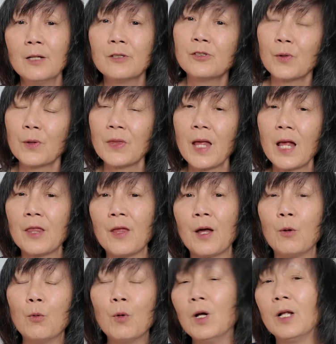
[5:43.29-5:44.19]
So now
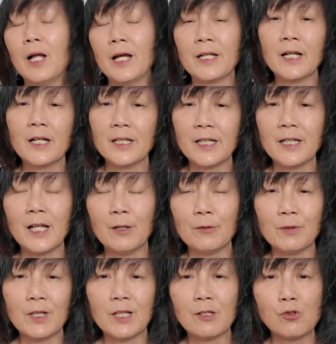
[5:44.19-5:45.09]
that, well, I got to get
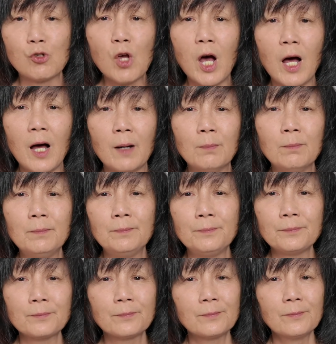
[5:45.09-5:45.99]
out and get a job
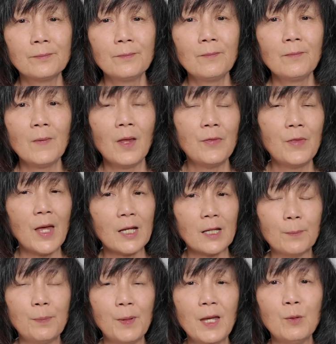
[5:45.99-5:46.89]

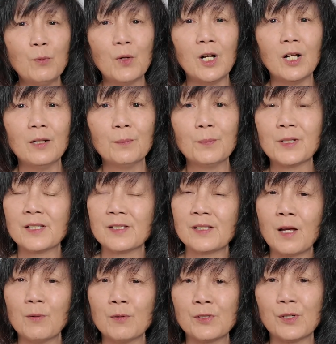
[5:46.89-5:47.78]
that can pay well, because
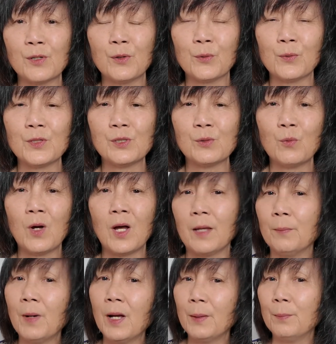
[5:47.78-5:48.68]
that was the whole reason
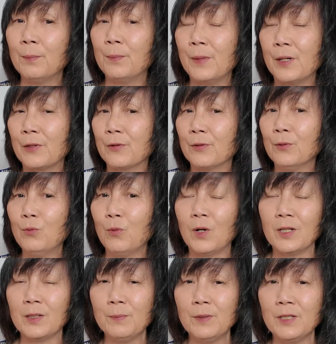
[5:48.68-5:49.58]
why my mother
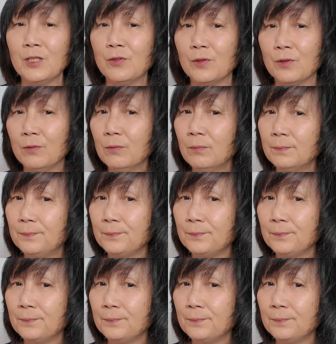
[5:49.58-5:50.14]
wanted me to